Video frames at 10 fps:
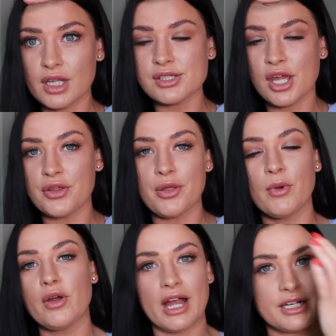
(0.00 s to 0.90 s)
So the
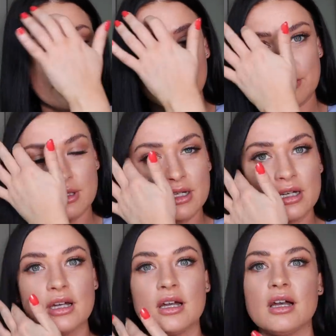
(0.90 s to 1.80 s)
more that I do
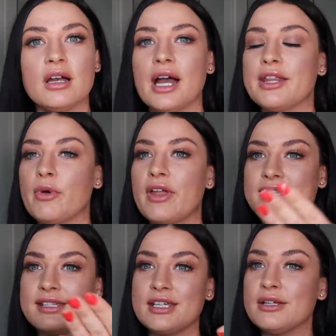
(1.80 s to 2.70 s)
and the more that I
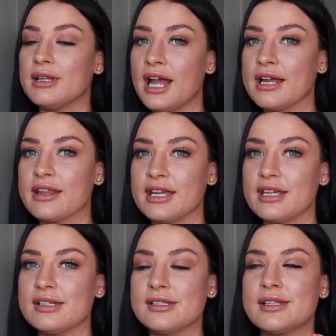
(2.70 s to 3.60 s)
see you like
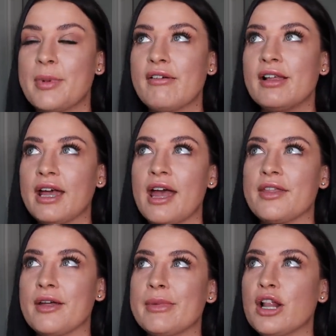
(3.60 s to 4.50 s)
these, the better I'll get at
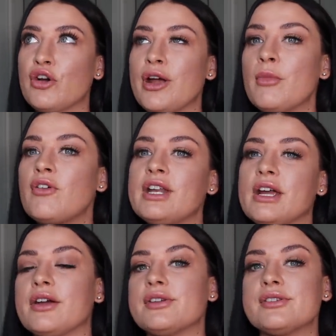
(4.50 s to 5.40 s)
them and I'll create more
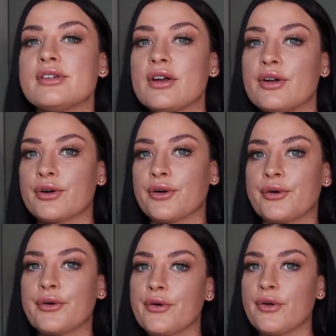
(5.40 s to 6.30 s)
videos.
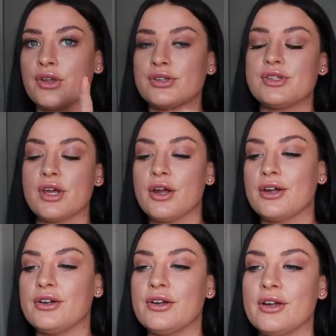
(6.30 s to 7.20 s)

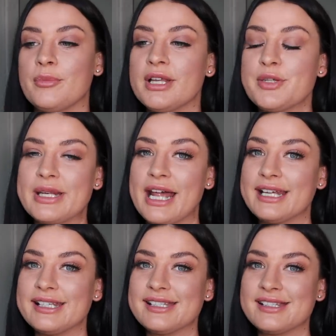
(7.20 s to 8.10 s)
So please be
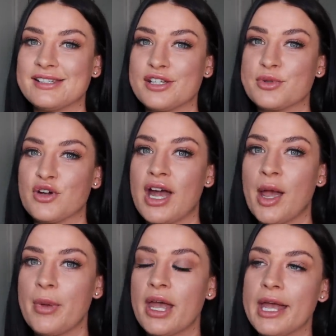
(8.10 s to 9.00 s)
nice,
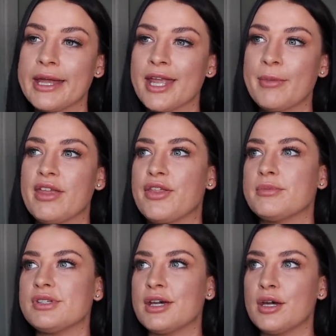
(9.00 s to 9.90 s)
subscribe, give me a
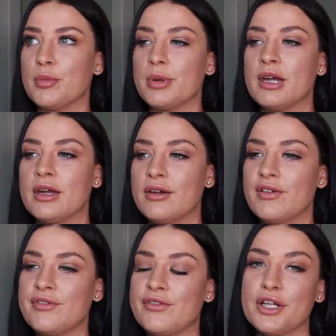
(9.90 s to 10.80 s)
thumbs up,
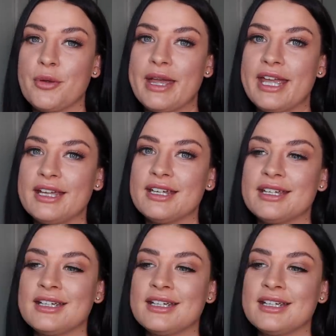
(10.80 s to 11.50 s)
follow me,